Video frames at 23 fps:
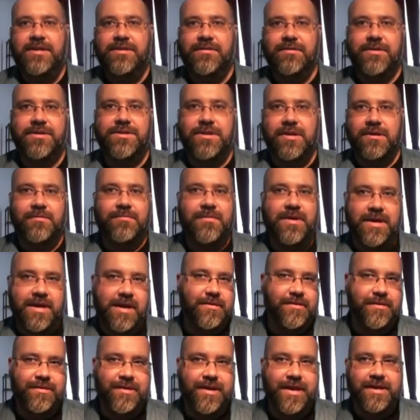to ensure,
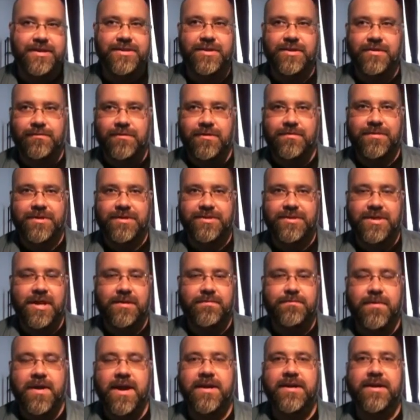among other things, that the woman is
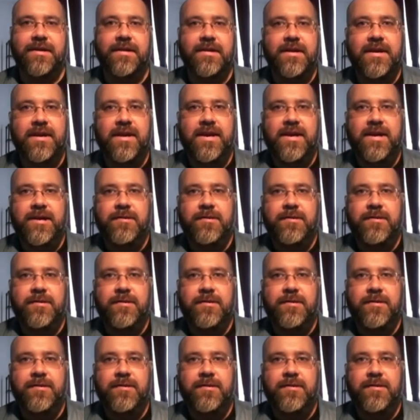not pregnant.